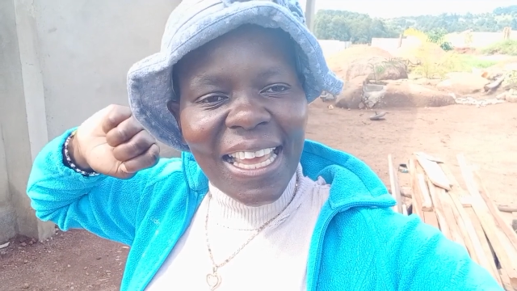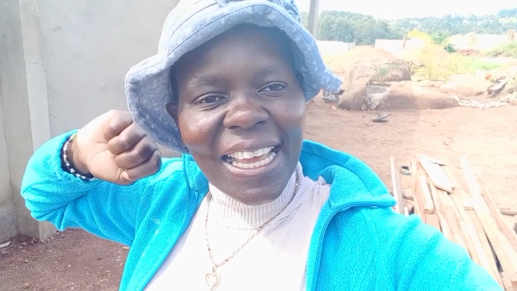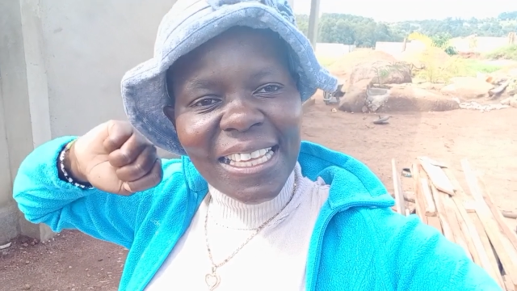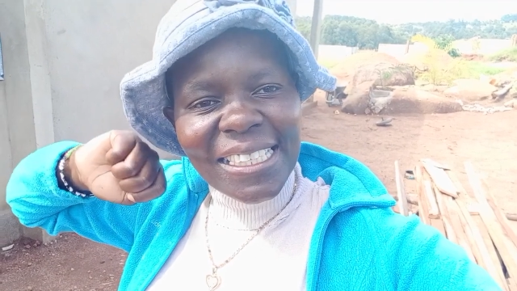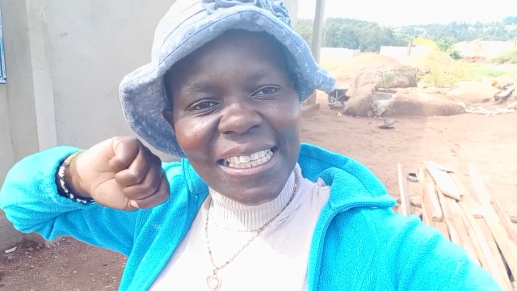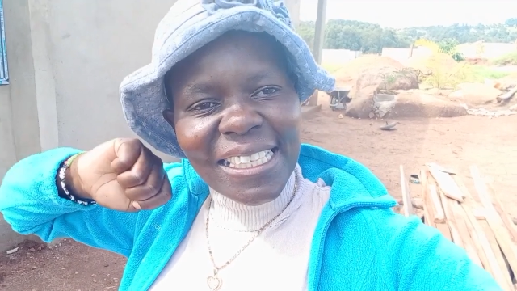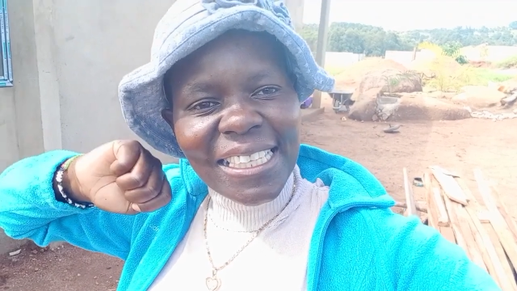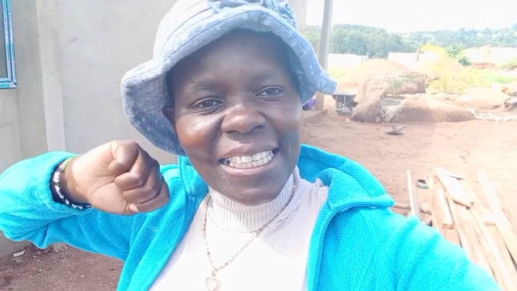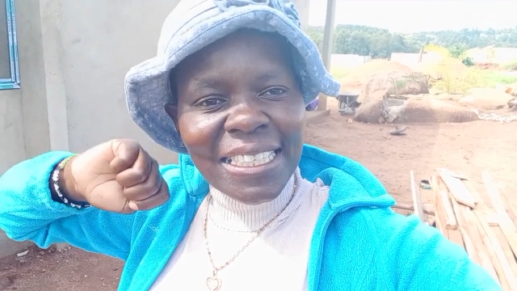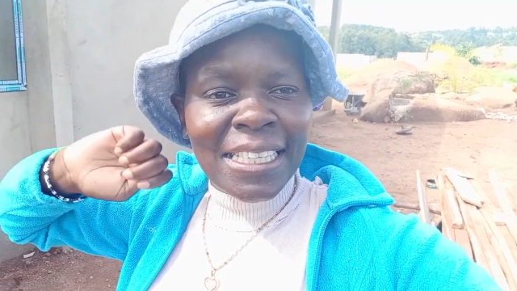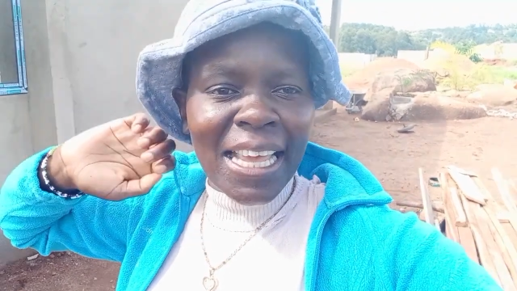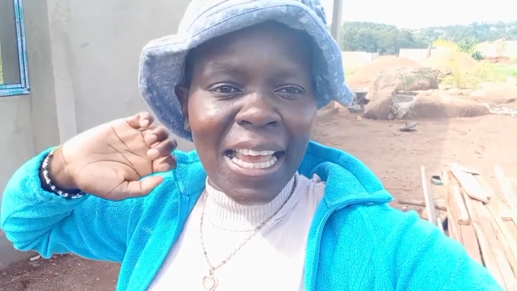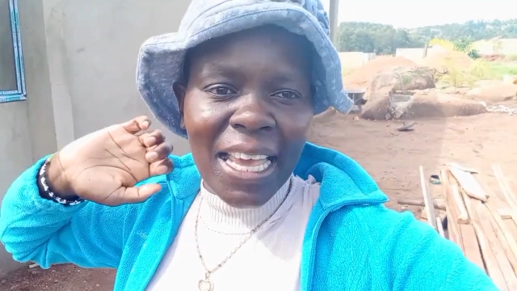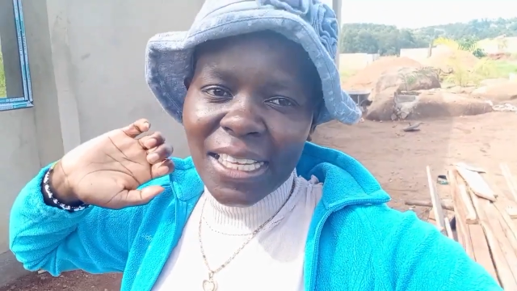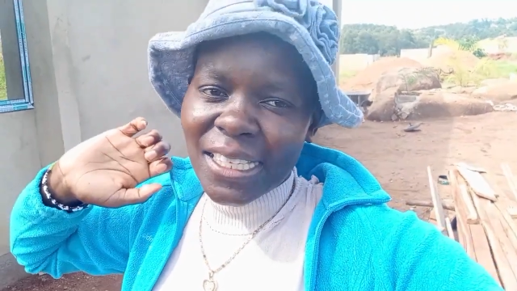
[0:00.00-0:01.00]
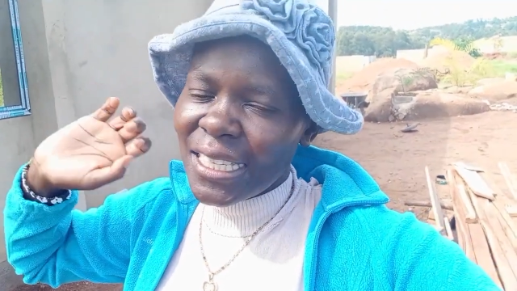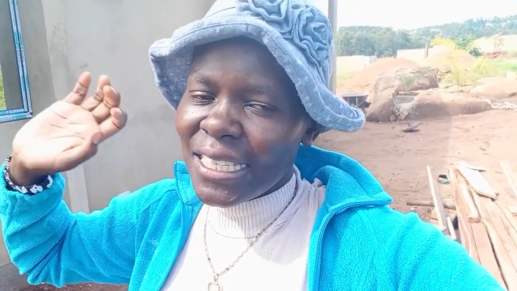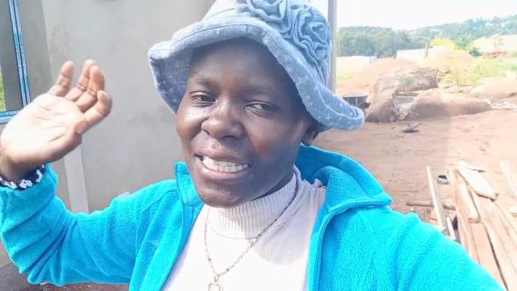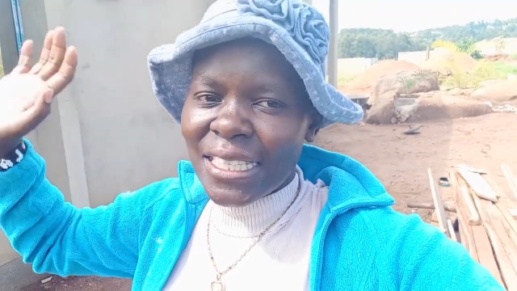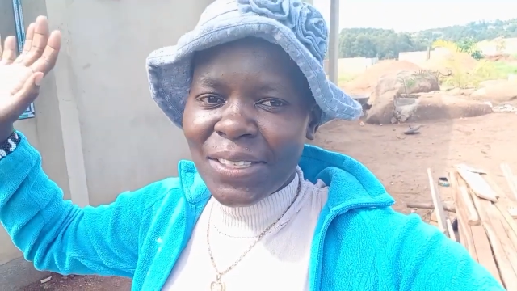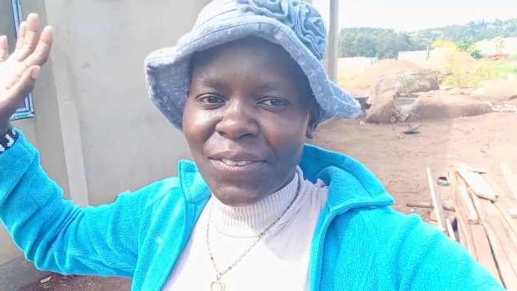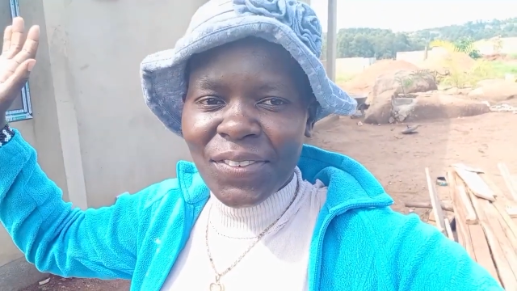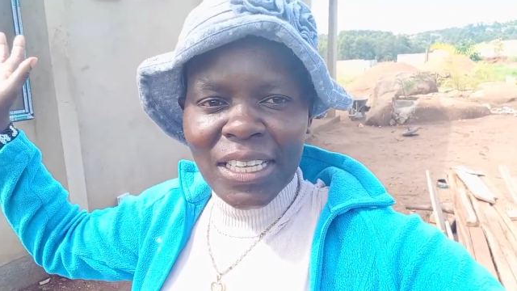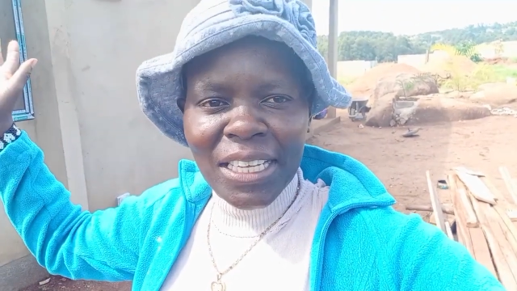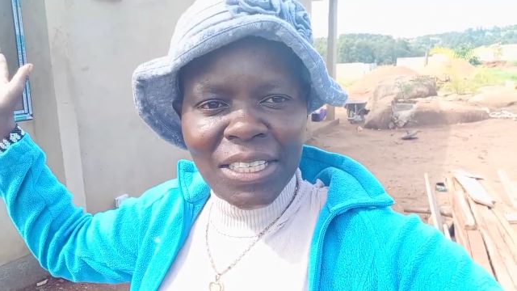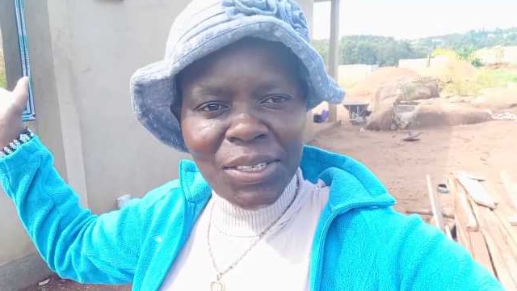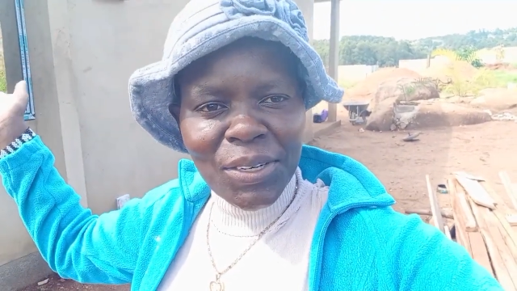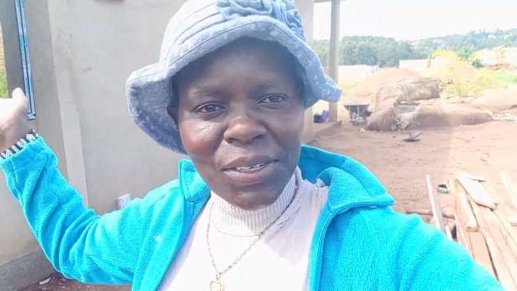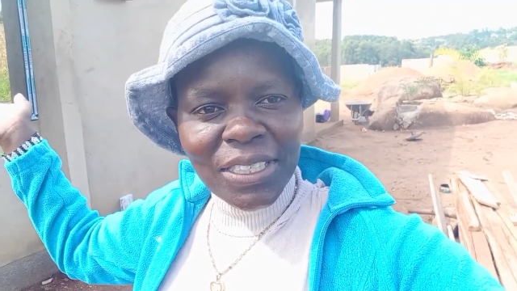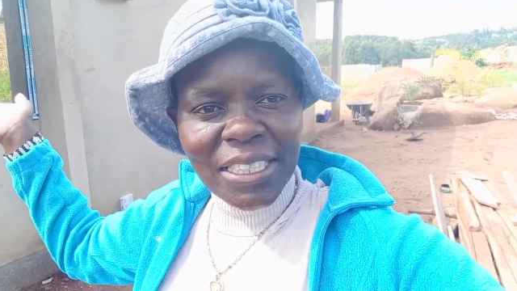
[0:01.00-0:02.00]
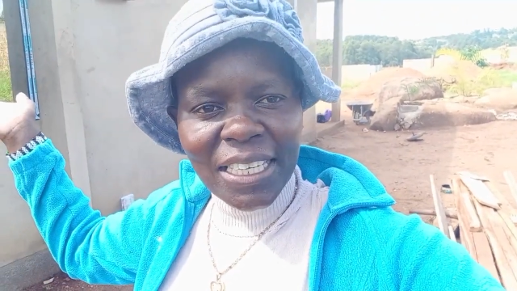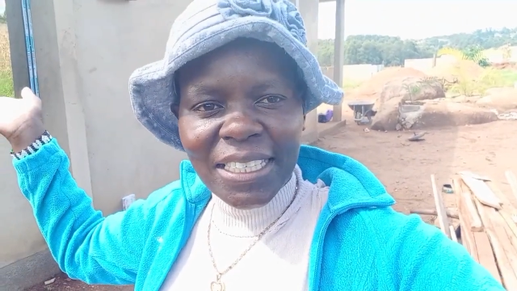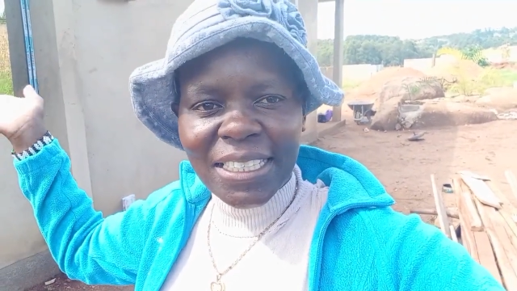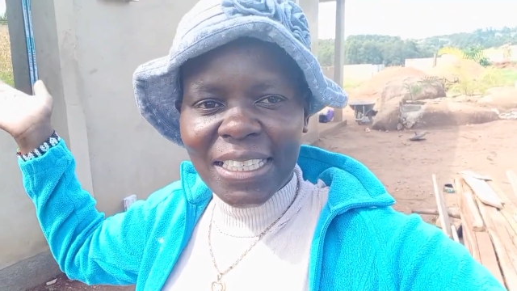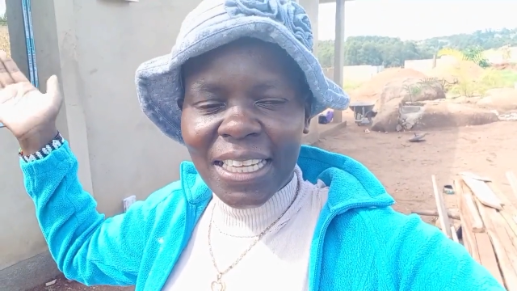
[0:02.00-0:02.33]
As I said, guys, this is Village Content